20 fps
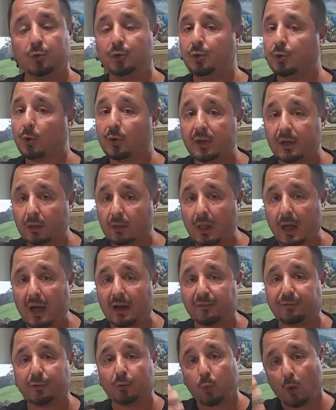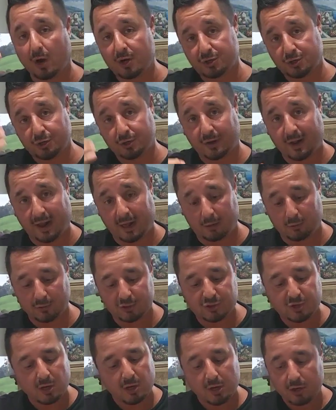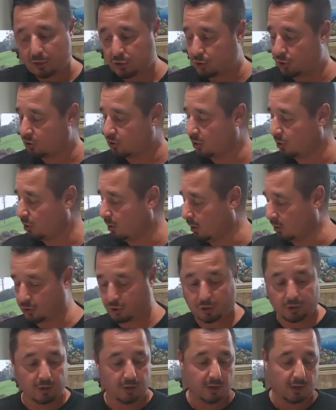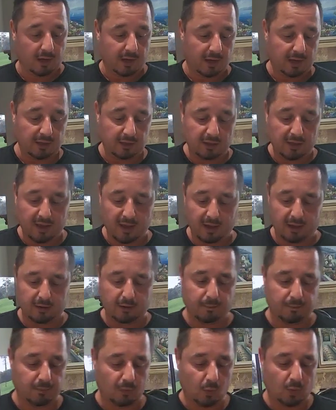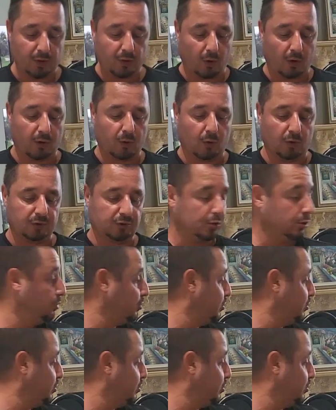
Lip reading: And you don't need a lot if you're watching your calories, just a touch. And then we are going to